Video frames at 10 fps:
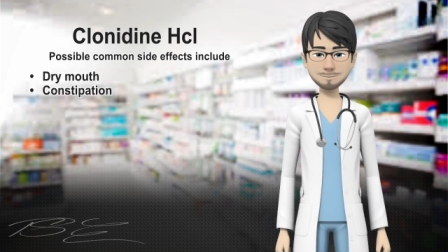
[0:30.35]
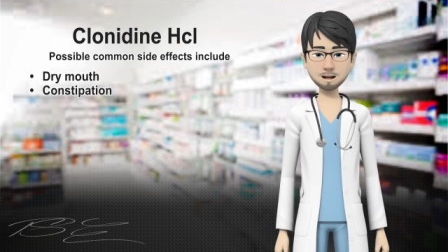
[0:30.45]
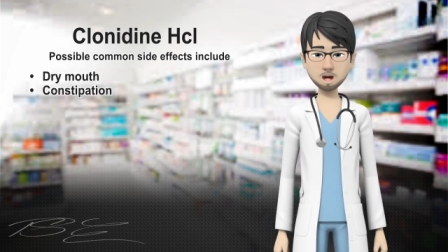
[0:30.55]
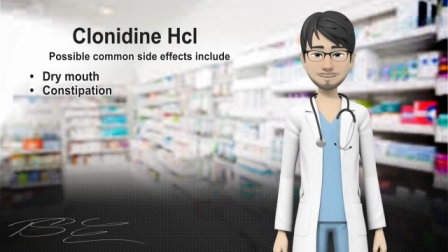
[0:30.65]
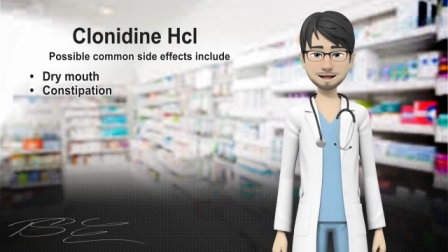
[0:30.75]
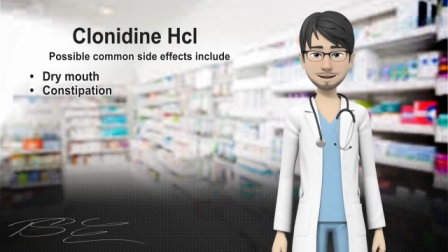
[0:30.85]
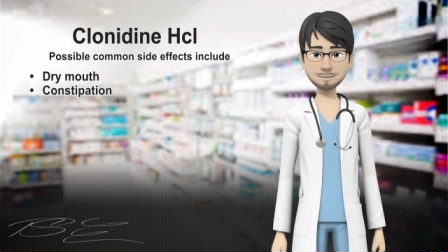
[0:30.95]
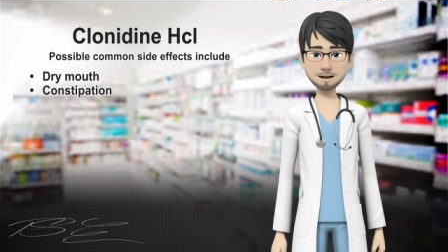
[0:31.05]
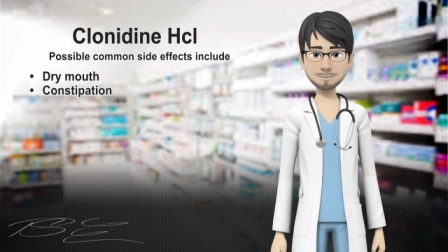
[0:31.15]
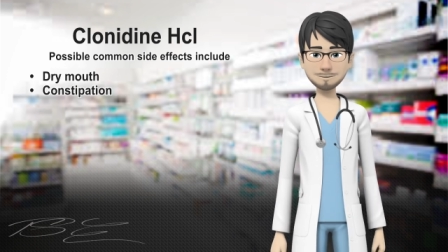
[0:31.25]
If any of
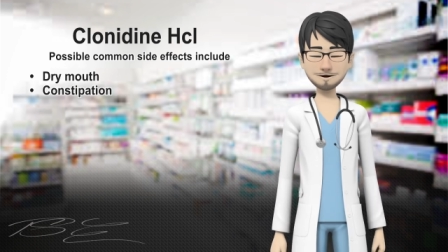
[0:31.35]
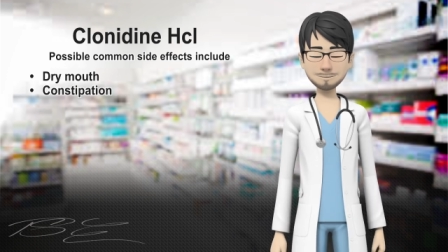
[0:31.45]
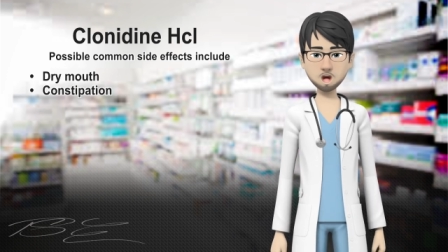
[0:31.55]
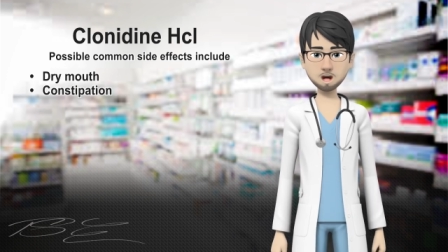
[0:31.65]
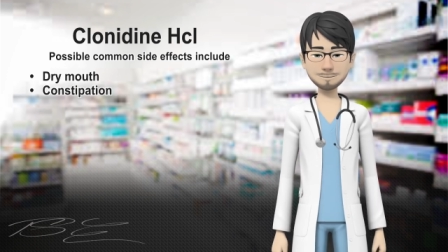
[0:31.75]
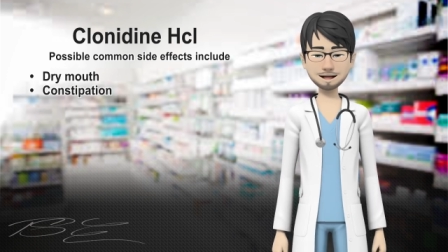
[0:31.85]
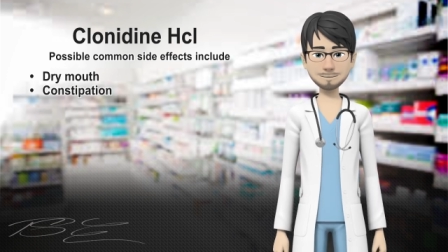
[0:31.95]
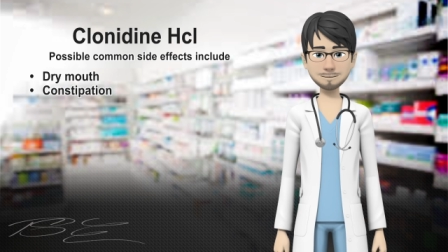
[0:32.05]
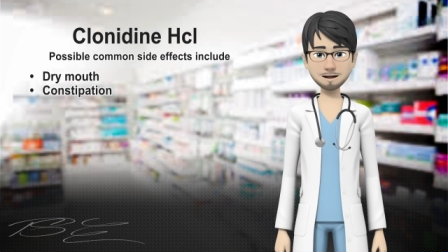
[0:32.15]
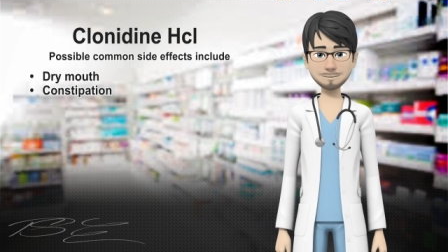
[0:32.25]
these side effects
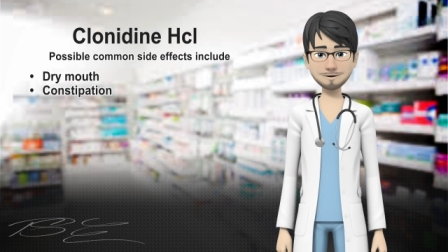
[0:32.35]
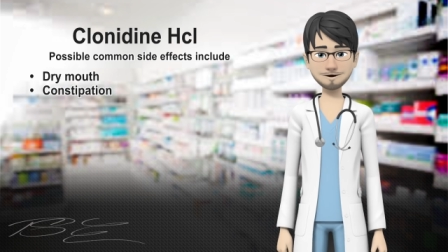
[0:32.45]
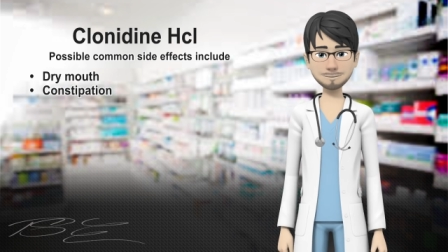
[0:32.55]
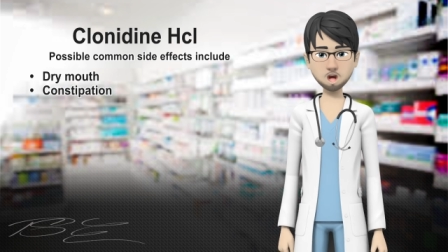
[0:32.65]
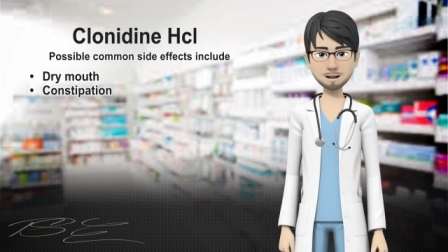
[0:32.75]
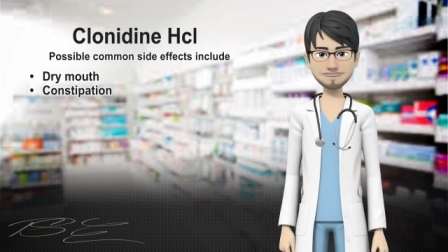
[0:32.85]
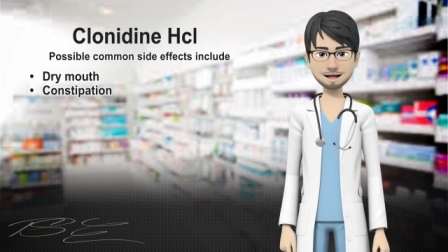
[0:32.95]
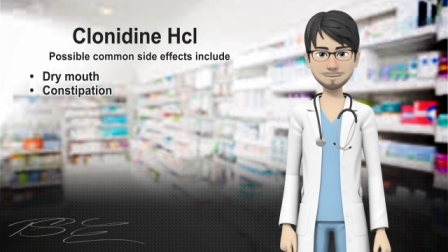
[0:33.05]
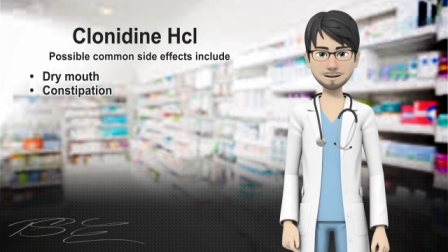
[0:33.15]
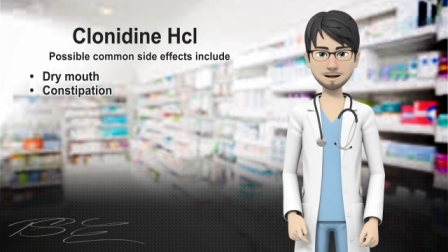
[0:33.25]
persist or worsen,
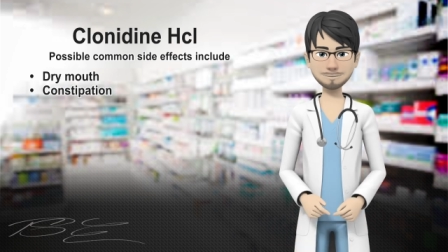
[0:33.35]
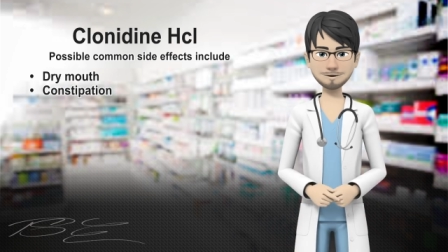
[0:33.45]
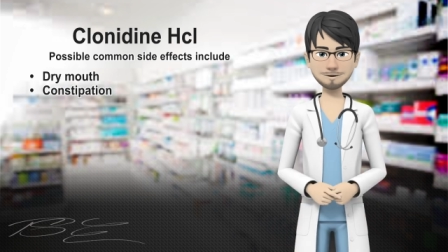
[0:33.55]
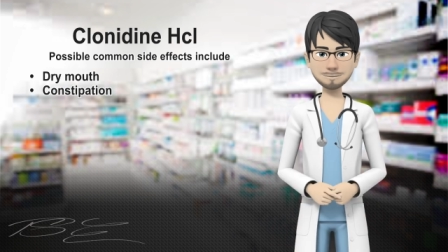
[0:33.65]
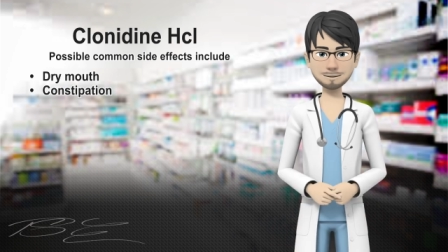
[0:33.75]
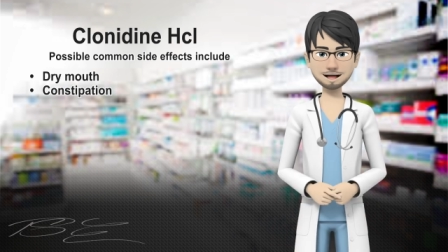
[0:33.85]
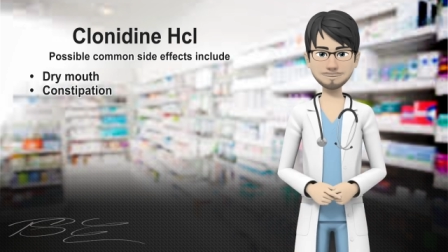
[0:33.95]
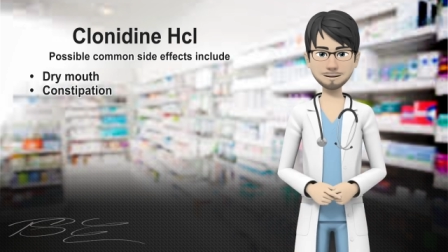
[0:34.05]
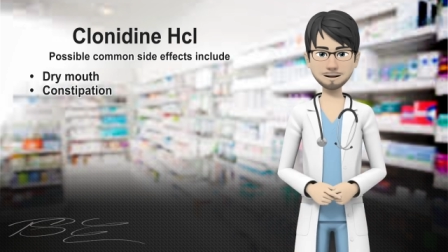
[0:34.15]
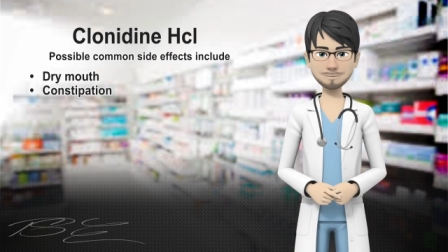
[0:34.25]
contact your
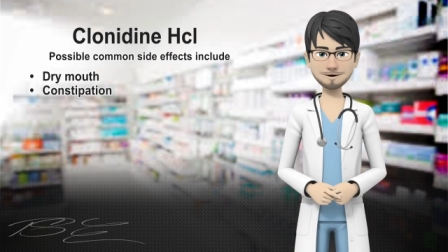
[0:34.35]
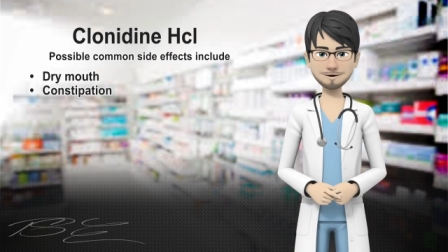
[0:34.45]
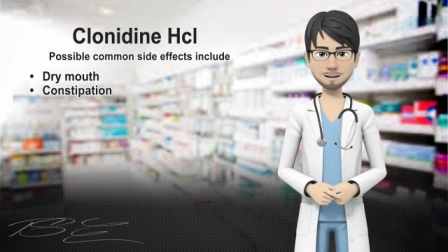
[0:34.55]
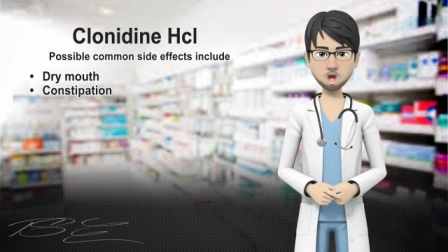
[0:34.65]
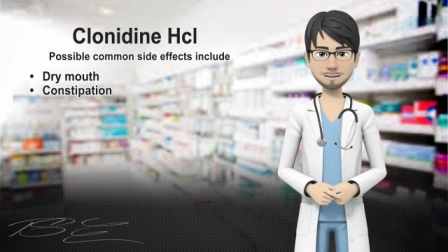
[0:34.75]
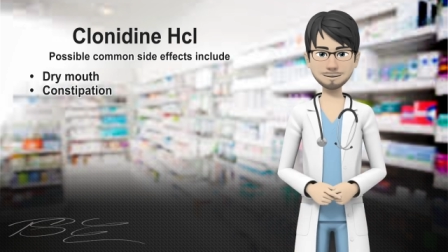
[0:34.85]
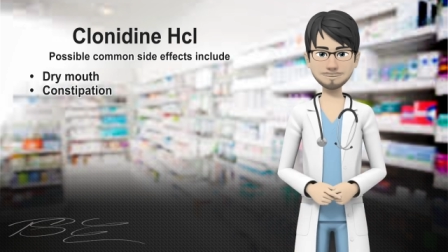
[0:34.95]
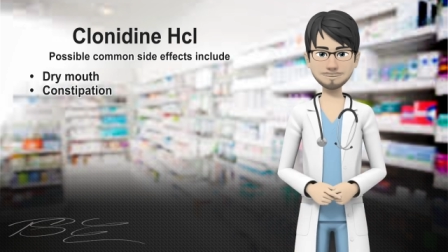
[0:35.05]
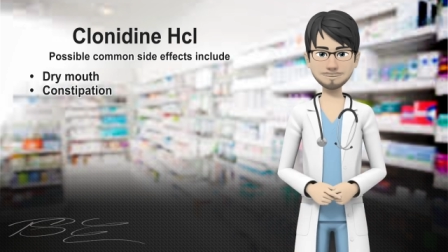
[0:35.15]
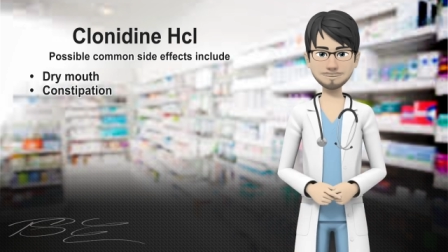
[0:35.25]
pharmacist or doctor promptly.